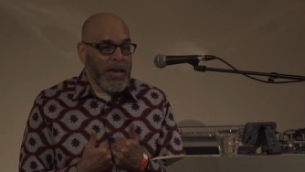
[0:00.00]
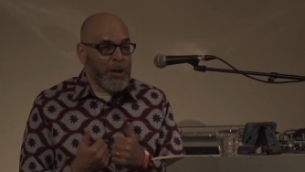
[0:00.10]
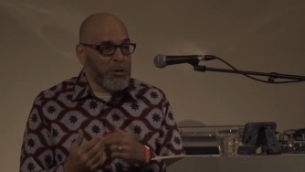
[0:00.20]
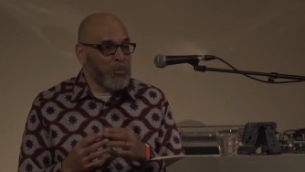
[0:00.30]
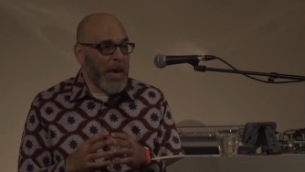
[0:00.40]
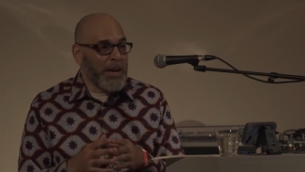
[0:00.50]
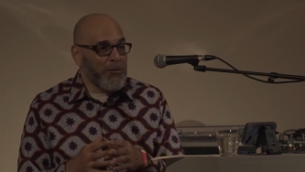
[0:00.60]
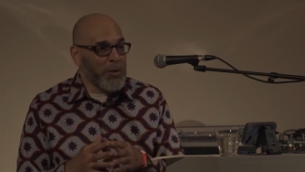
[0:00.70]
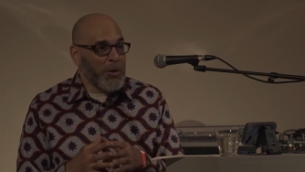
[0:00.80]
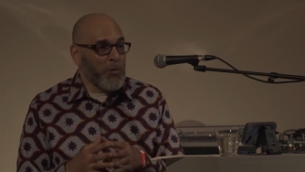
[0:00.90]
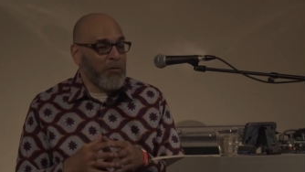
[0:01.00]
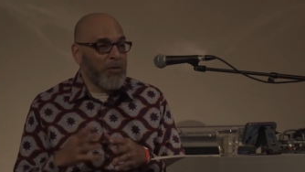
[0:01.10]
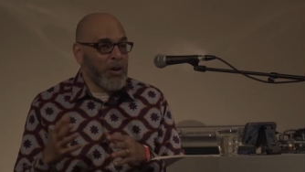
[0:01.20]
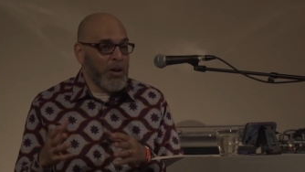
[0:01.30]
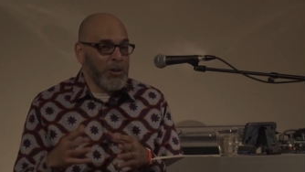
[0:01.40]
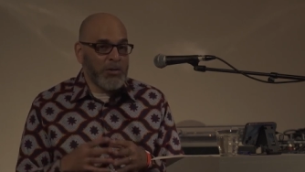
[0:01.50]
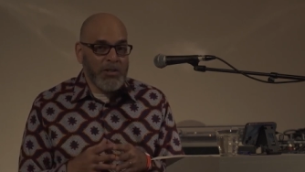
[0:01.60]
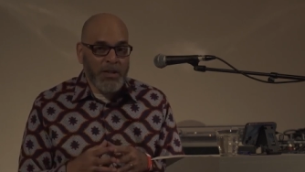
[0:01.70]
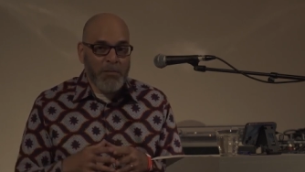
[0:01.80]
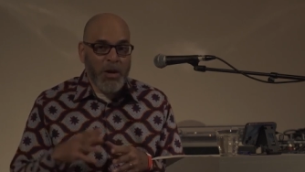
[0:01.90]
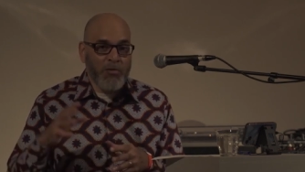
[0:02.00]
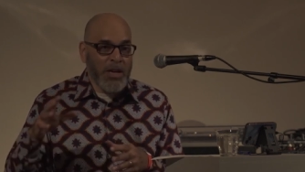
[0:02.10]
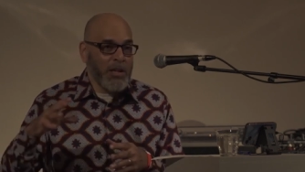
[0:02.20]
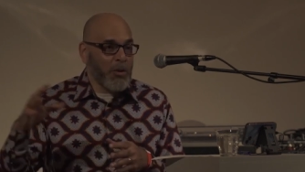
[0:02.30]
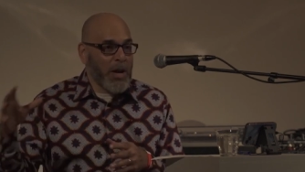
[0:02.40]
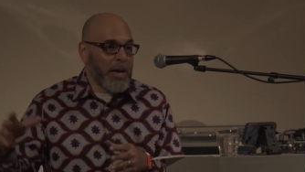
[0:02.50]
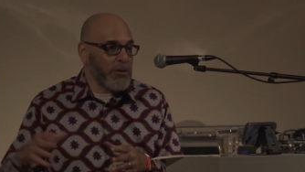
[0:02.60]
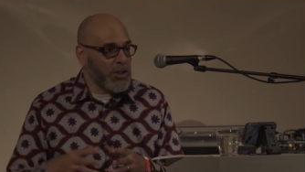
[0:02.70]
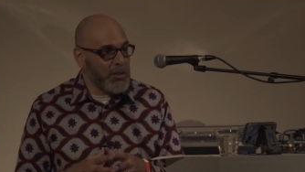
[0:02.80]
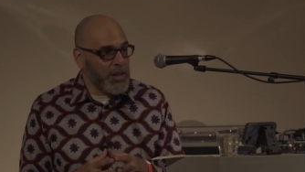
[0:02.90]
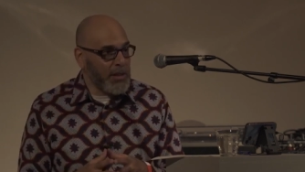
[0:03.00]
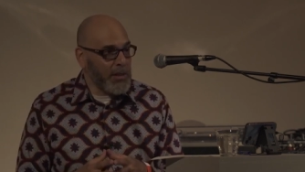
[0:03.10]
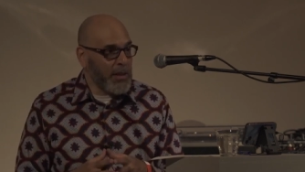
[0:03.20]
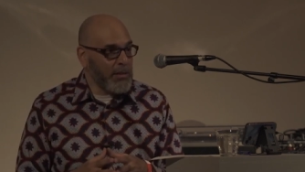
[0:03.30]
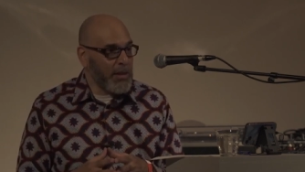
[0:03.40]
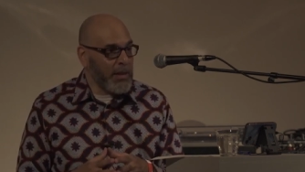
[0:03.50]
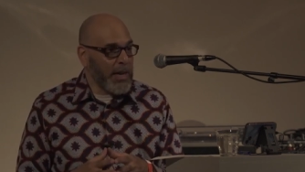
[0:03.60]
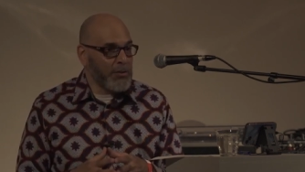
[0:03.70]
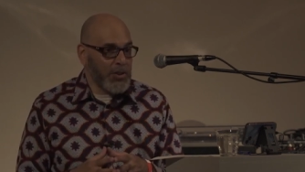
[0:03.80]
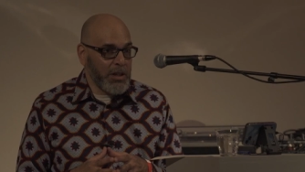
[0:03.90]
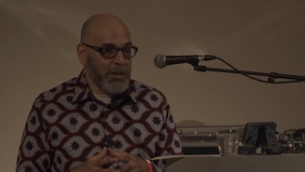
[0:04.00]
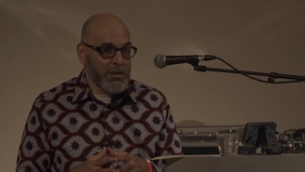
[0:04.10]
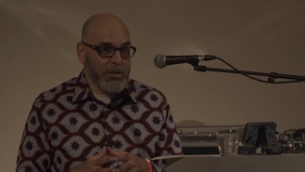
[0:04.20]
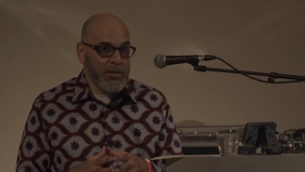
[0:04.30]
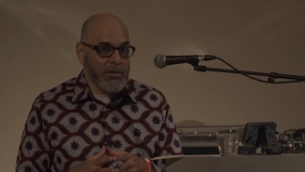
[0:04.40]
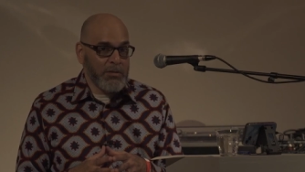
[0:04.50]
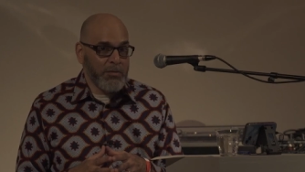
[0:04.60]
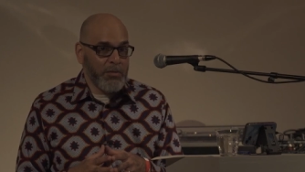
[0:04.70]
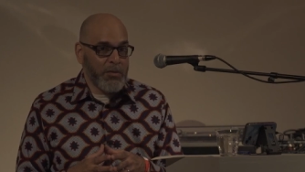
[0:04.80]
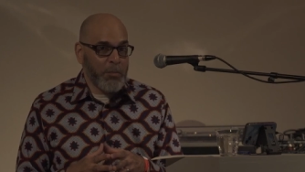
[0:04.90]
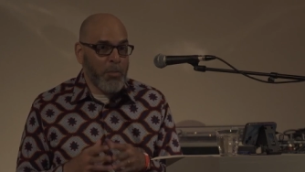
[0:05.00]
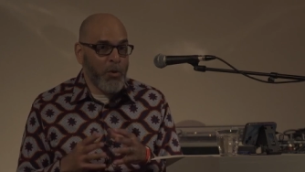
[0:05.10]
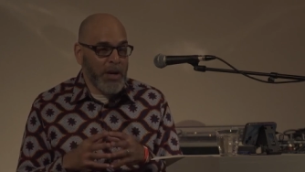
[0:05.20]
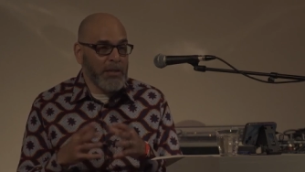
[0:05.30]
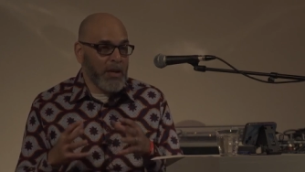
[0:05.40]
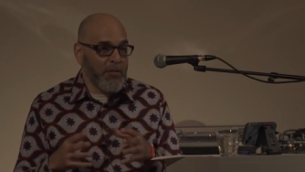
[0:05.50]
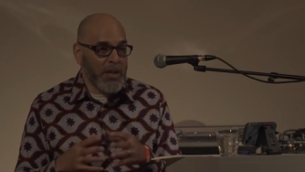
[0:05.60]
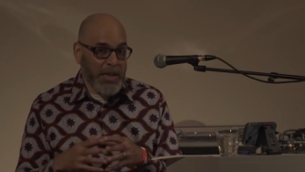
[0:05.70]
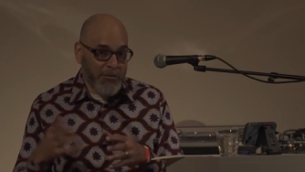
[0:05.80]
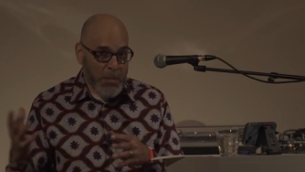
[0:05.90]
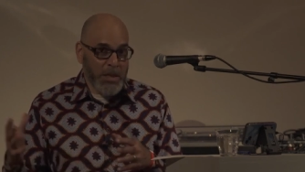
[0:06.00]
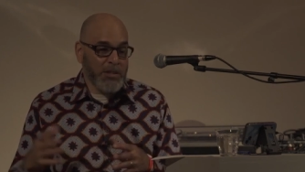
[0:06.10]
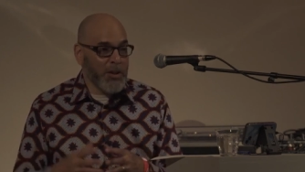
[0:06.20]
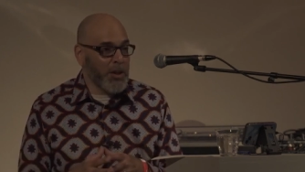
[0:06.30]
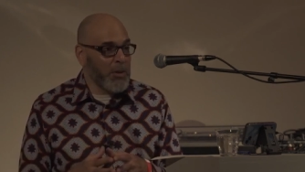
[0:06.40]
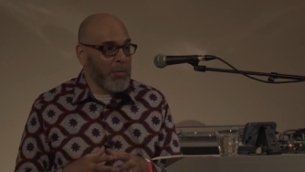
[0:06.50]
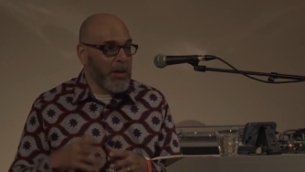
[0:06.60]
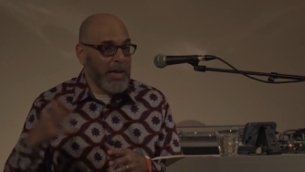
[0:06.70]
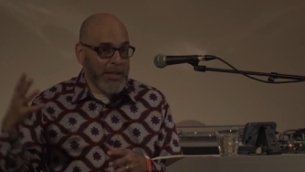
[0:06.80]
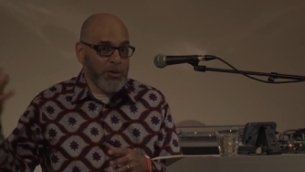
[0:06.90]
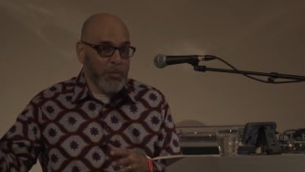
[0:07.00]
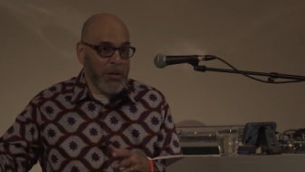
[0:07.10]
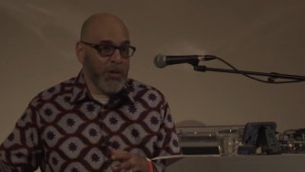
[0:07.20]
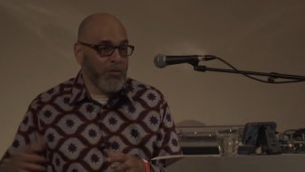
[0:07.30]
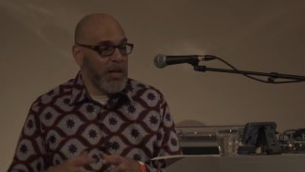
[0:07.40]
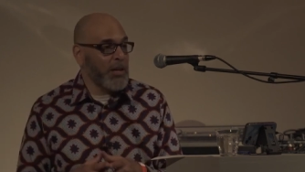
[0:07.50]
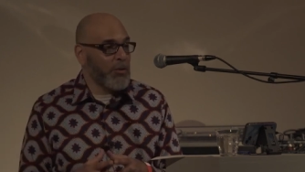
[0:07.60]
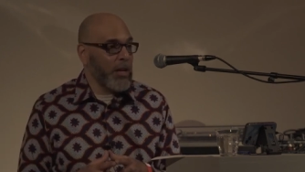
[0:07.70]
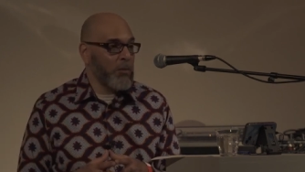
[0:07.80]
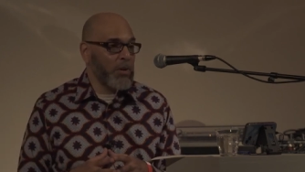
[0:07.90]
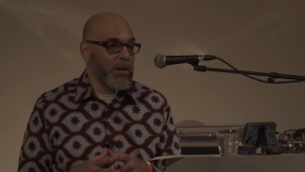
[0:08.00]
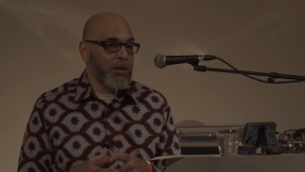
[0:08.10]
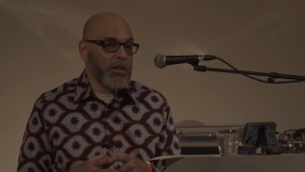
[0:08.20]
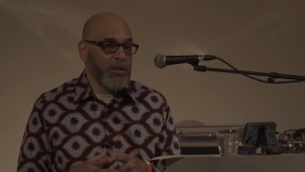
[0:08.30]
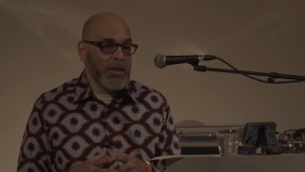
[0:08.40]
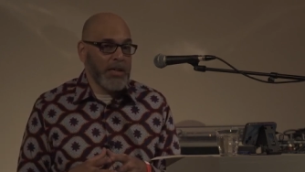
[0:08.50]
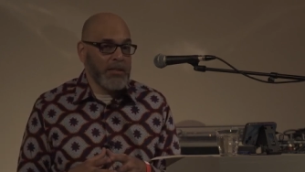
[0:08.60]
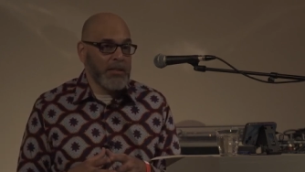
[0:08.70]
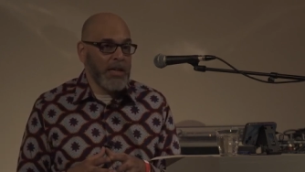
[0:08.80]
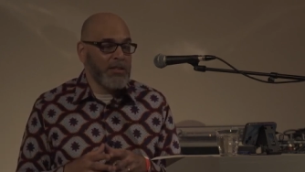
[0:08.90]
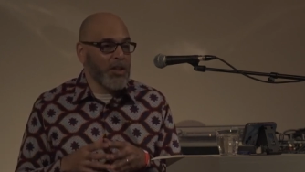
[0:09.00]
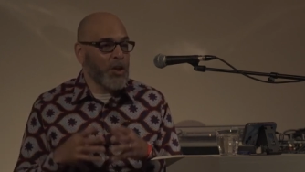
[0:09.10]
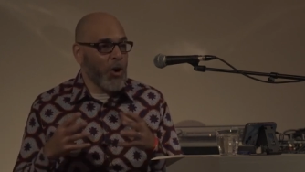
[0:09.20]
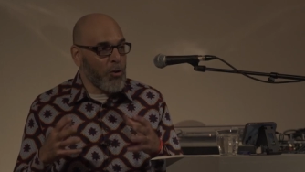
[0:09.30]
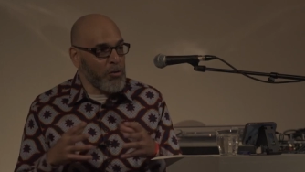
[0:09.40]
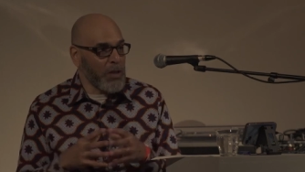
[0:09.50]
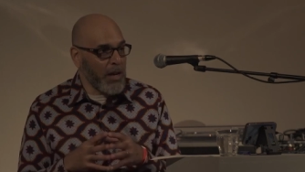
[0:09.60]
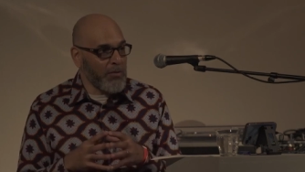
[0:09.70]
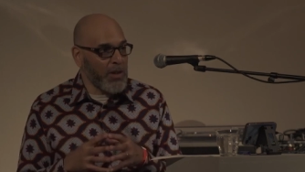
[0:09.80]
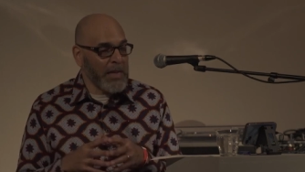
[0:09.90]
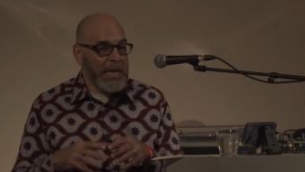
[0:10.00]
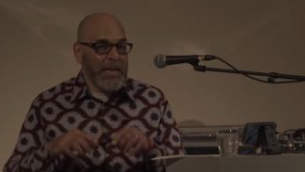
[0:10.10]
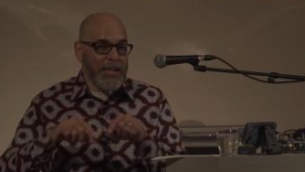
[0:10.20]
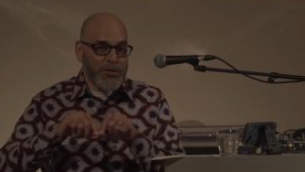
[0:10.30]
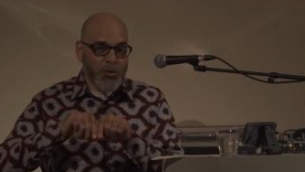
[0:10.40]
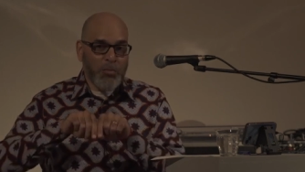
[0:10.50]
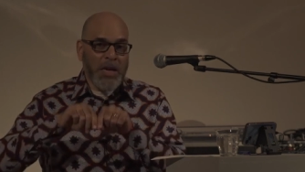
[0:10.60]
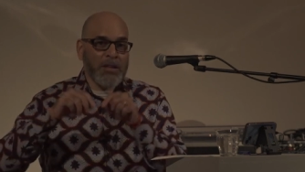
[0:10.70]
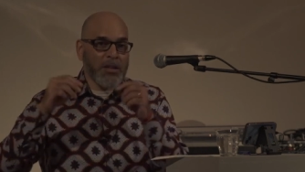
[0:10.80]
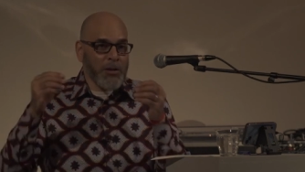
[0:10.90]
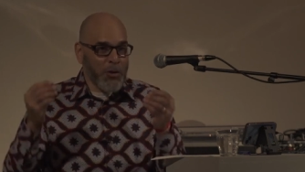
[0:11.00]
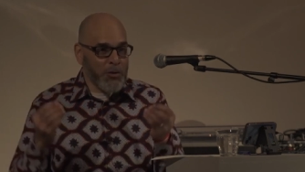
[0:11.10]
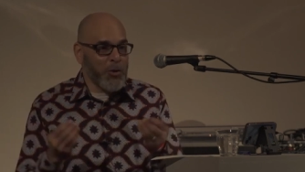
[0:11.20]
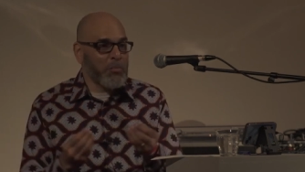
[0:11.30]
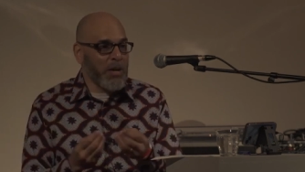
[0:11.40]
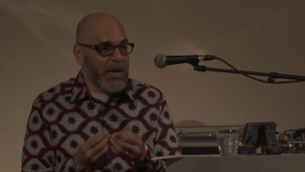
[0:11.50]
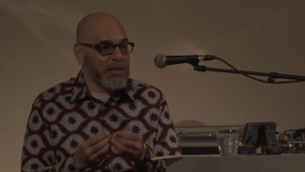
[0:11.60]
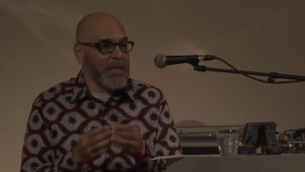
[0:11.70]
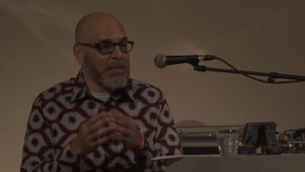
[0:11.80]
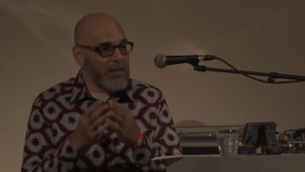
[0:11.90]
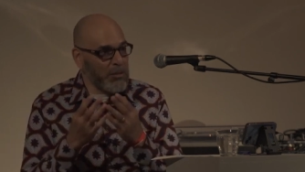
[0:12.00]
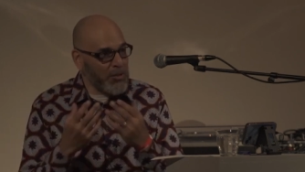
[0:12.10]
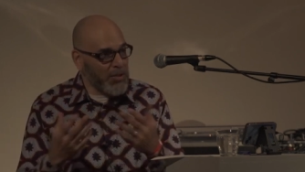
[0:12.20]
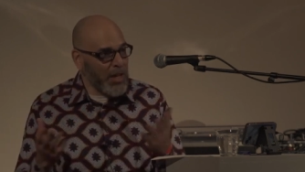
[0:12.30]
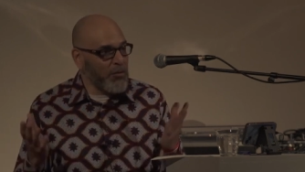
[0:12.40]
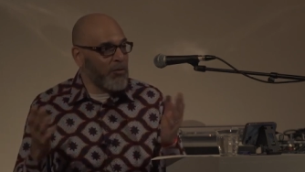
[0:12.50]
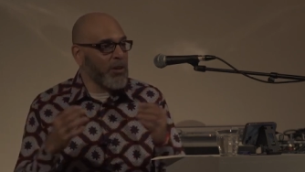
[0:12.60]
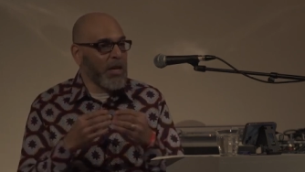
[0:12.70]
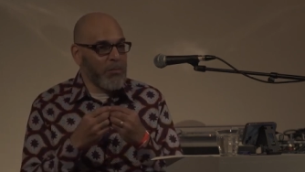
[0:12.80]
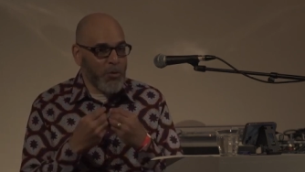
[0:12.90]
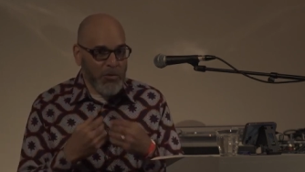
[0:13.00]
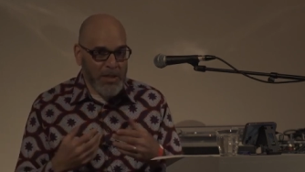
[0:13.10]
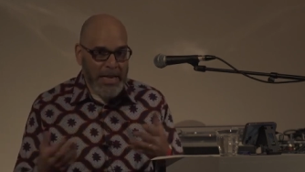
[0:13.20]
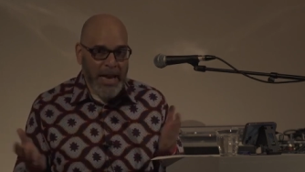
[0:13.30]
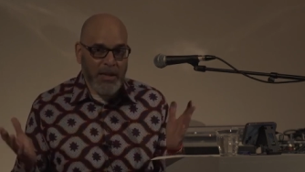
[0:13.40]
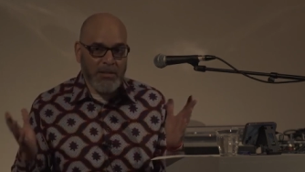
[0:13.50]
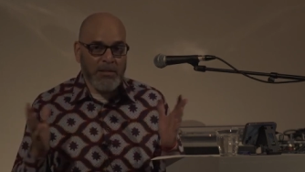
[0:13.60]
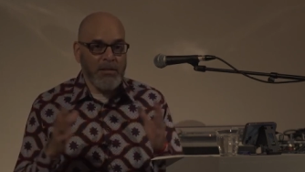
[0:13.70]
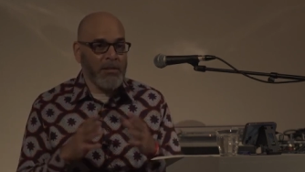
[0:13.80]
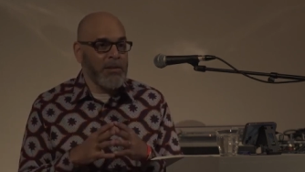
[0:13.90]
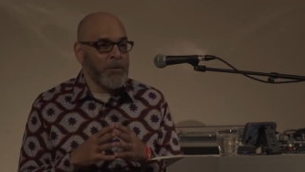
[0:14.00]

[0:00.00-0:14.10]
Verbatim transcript: It goes back, you know, what Fanon used to say about Radio Alger in, in, in Algiers. The point of it, and I've made this argument about National Public Radio or N P R in the United States, the goal of it is to make the colonial project seem safer and more relaxed.